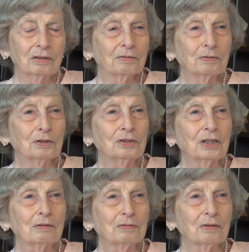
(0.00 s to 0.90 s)
your first
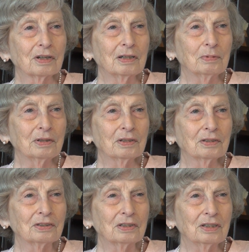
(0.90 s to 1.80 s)
job for a couple of
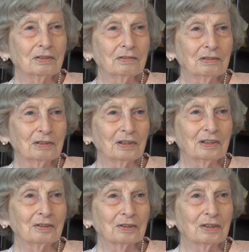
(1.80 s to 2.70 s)
years and then you
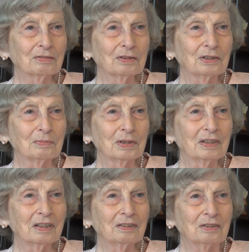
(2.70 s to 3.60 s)
start looking for
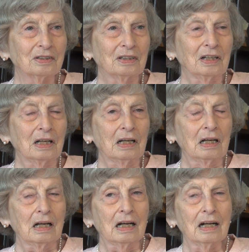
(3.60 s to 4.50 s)
something else.
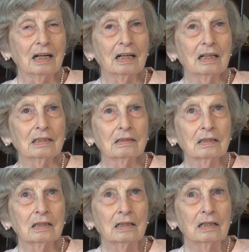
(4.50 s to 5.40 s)
And
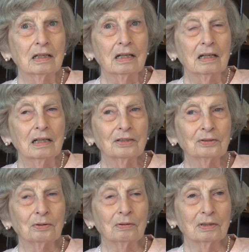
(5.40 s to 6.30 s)

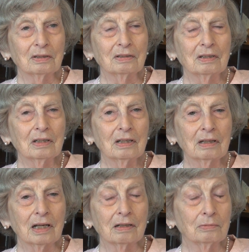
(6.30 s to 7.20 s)
so it's
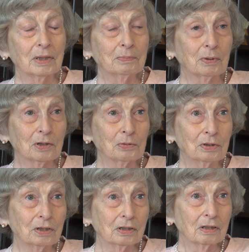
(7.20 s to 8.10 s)
and then my boss
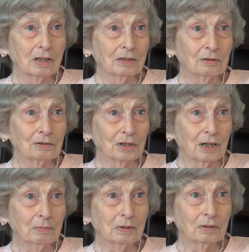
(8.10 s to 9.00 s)
was young and liked her
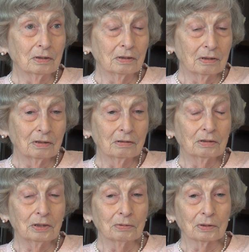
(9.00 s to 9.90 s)
job and
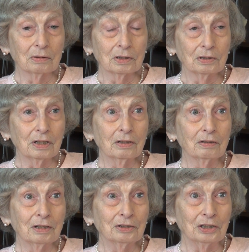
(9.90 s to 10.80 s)
she was going to stay
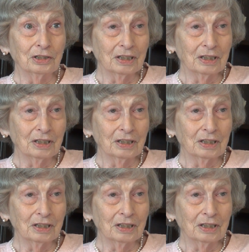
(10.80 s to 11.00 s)
there and she